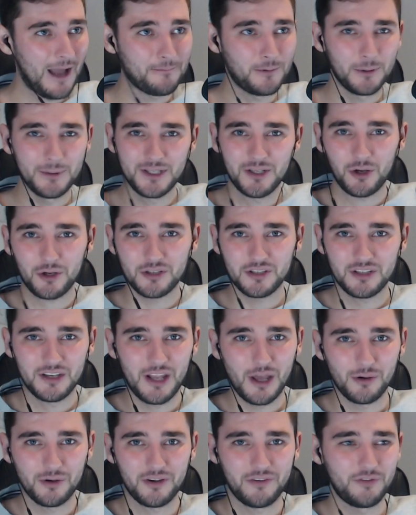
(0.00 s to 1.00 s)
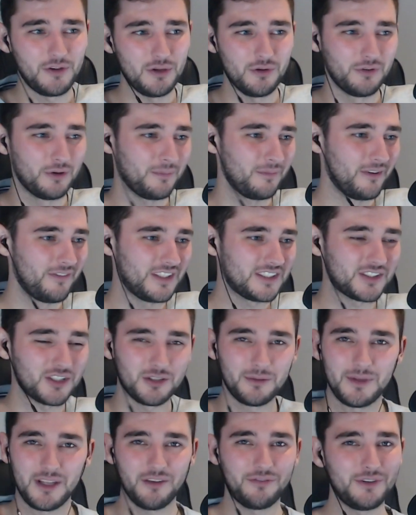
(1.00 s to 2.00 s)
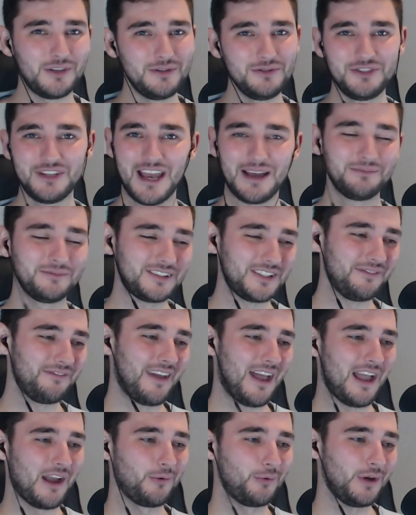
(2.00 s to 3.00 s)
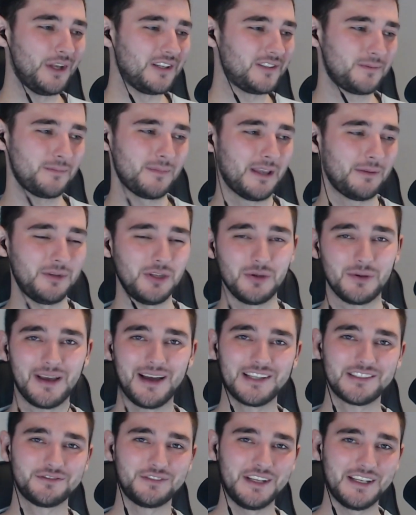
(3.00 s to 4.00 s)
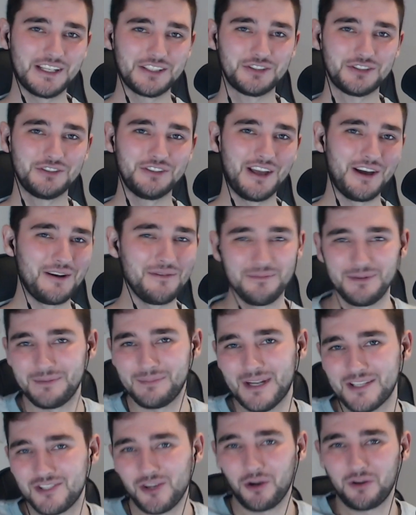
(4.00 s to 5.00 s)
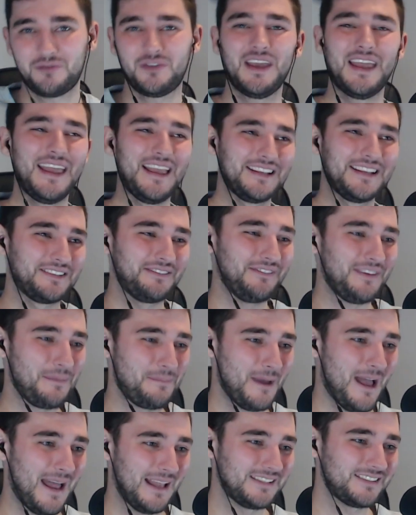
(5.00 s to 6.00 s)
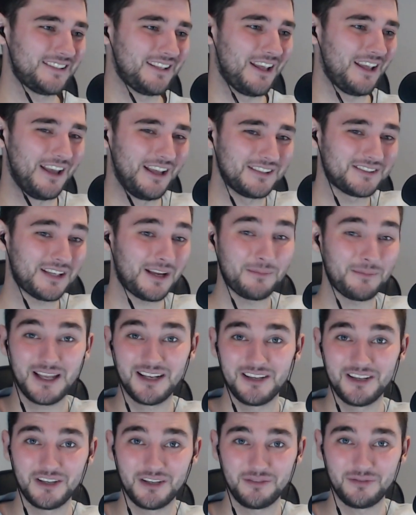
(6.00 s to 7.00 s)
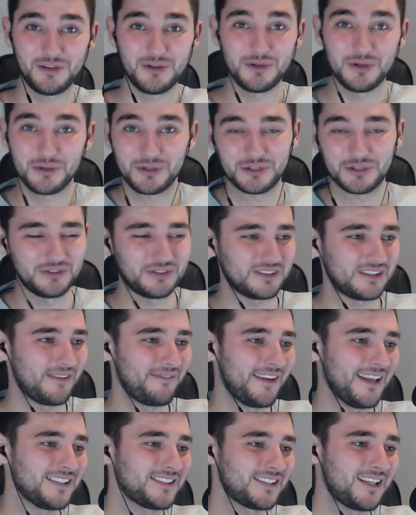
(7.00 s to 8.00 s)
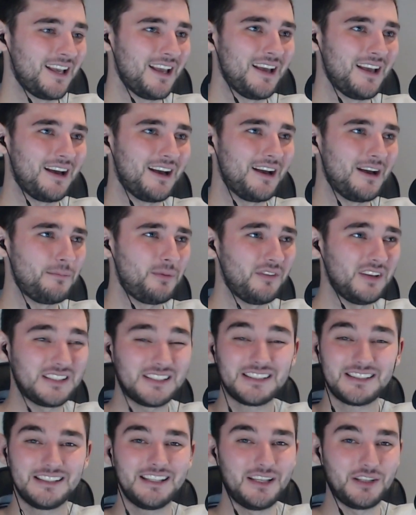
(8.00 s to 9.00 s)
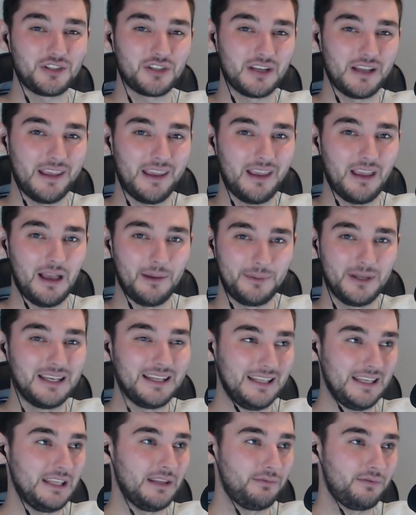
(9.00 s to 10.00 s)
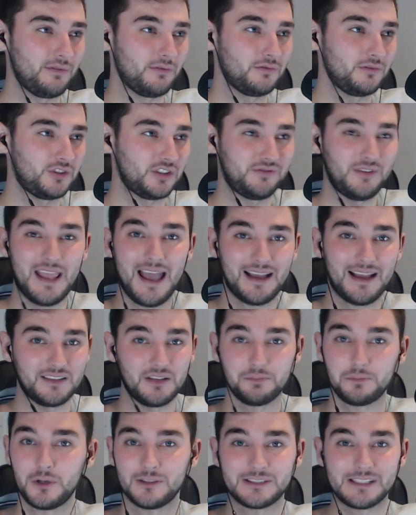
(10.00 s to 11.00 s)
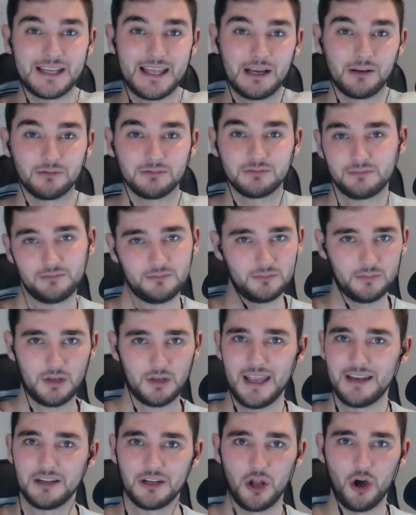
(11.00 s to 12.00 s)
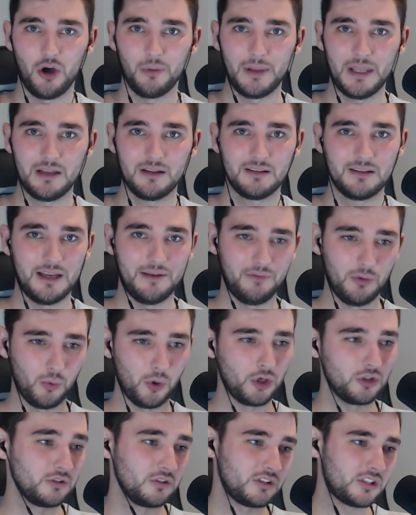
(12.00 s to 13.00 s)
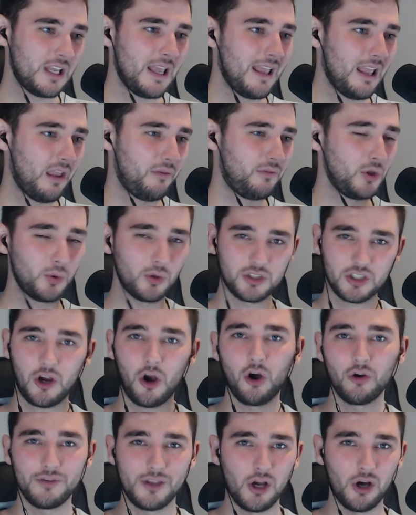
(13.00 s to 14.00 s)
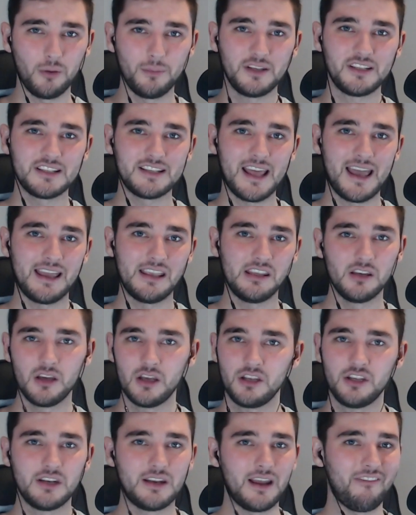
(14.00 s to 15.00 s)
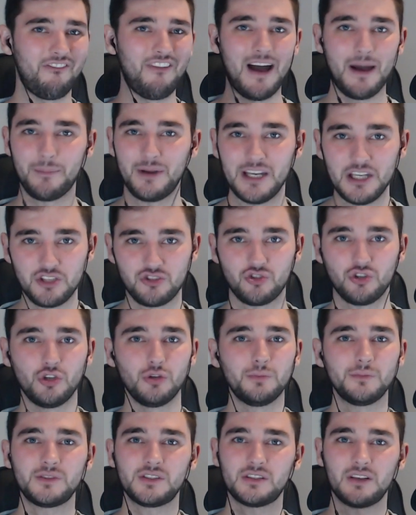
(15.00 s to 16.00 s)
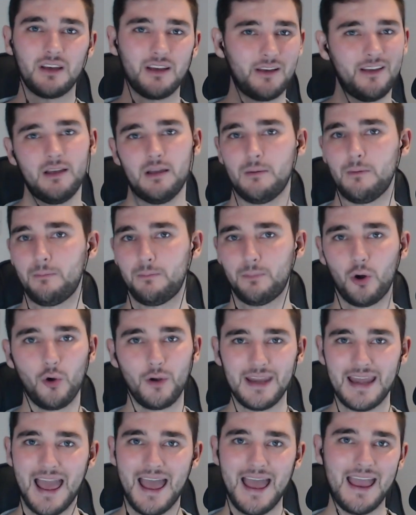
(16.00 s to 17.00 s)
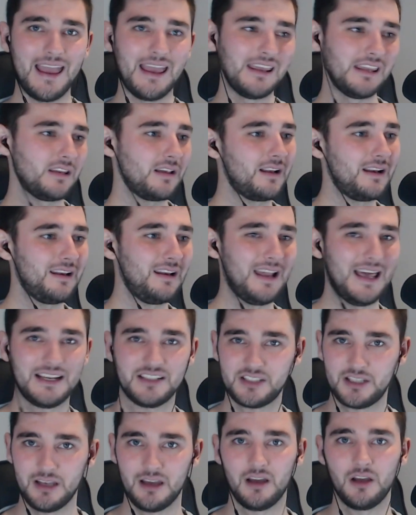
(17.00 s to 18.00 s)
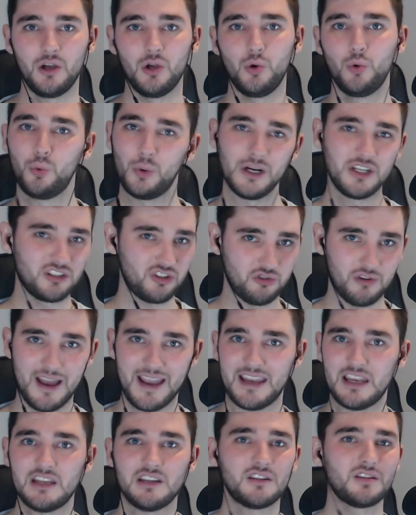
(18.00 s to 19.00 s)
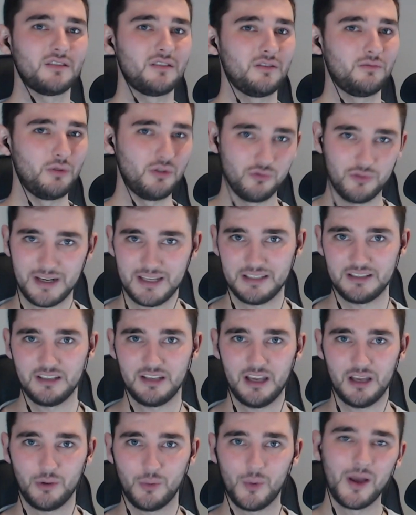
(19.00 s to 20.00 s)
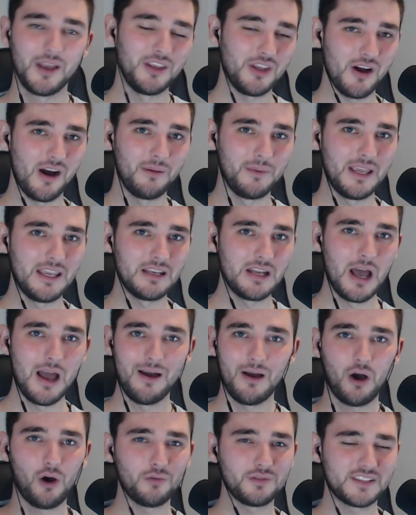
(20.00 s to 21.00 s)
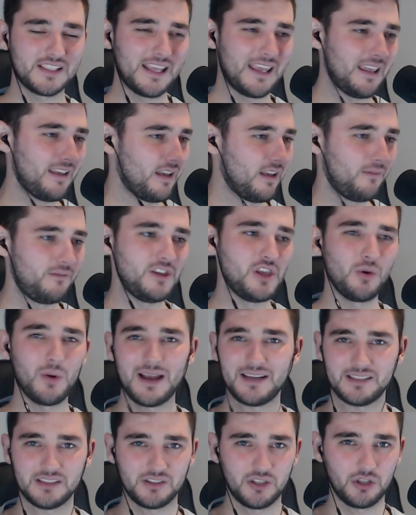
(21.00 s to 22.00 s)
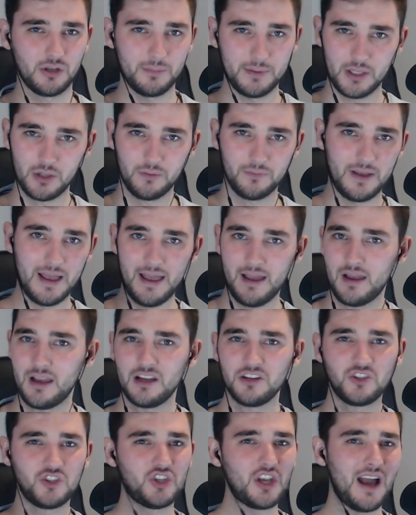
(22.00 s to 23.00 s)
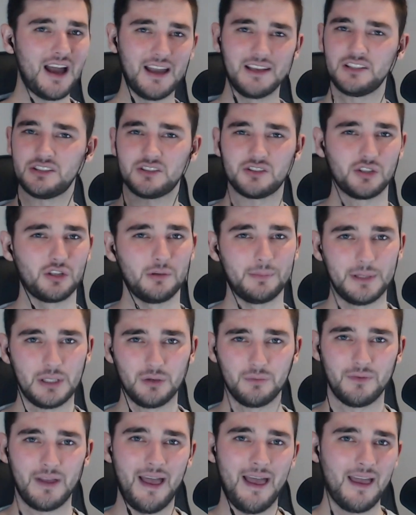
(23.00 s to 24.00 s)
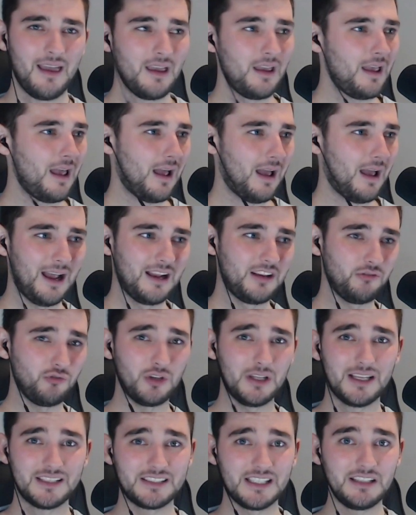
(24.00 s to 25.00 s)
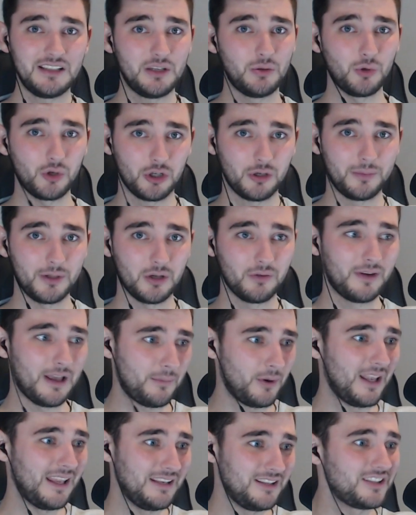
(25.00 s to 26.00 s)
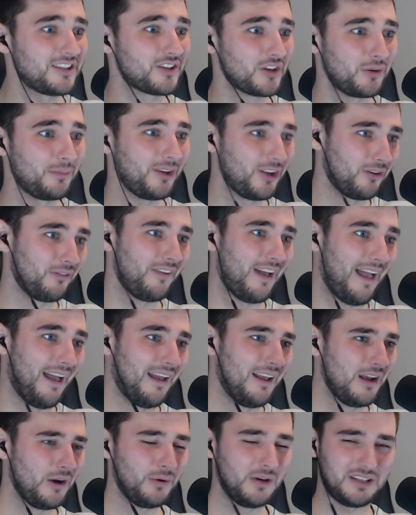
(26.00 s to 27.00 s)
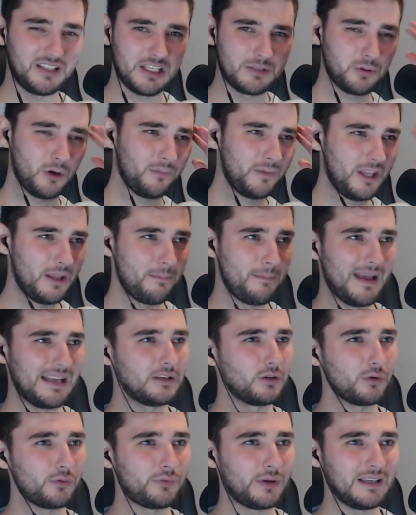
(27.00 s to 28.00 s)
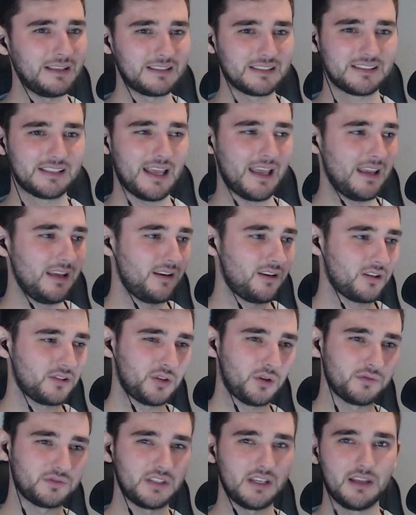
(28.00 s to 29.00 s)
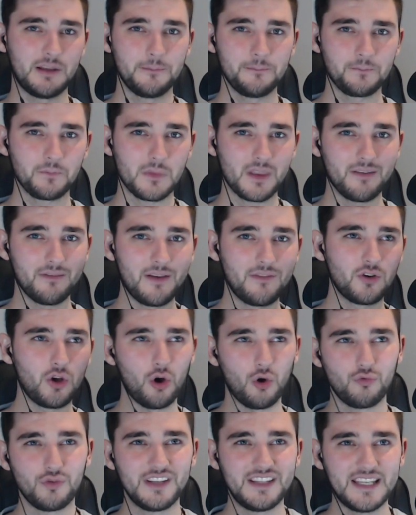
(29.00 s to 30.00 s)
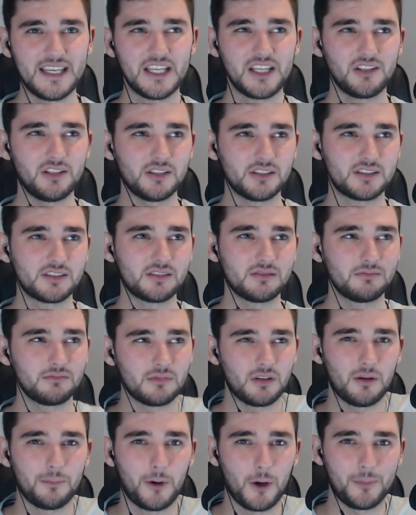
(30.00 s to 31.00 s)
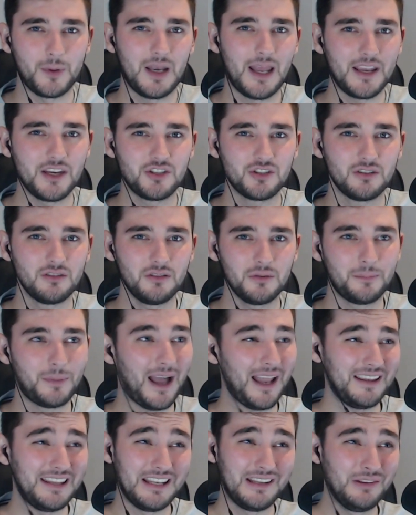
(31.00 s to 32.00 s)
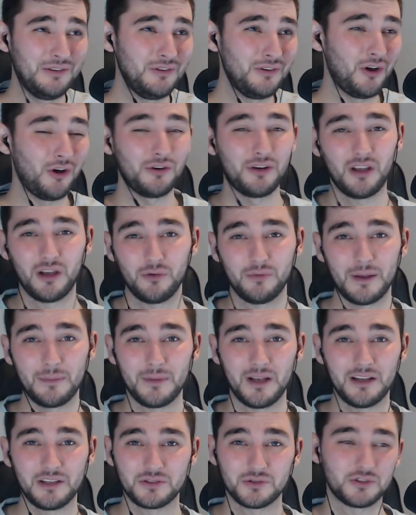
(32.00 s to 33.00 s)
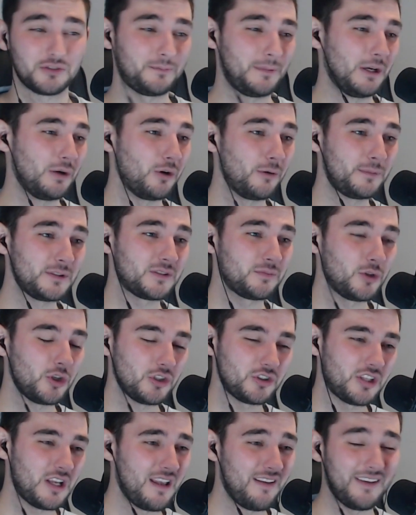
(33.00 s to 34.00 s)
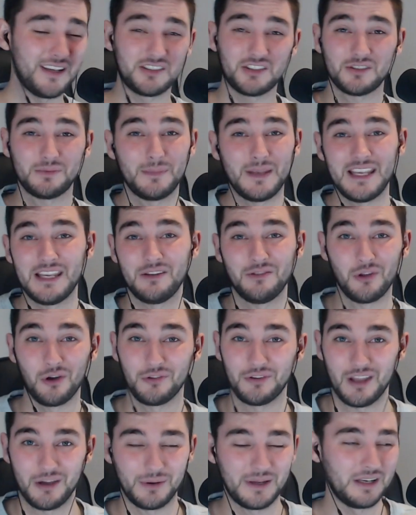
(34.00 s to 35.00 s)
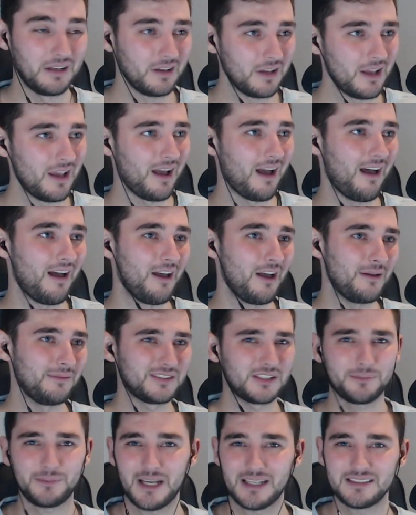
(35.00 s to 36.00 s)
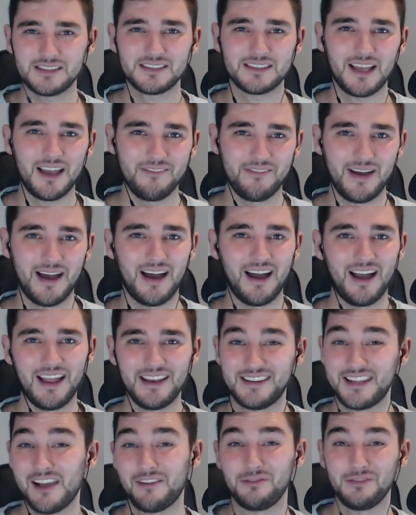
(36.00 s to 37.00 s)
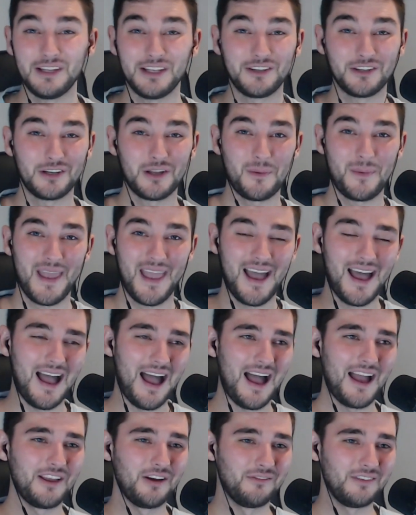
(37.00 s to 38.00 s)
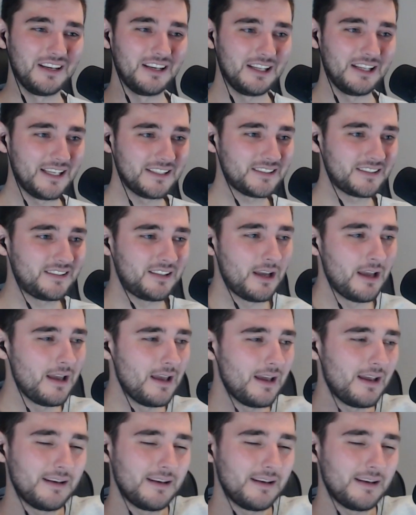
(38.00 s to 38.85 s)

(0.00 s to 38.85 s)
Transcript: probably not going to know a few of them. There's going to be a few gems in there, which maybe you guys think I should know, but my geography isn't the best. So I might learn a few new countries in this. But this is literally, I believe, just the active personnel in an army. Like the ones, if you were to call the army today, you'd have that many troops. Point A, let's go, we're trained, we're ready to go. You know what I mean? Obviously, the US is going to be up there. China's going to be up there. I didn't realise India were going to be up there, but India's going to be up there, which is probably a mental thing to say, because obviously, they've got a ridiculous population, but I did not know where military was built up as much. That's just me not knowing. So places like that are definitely going to be high on the list.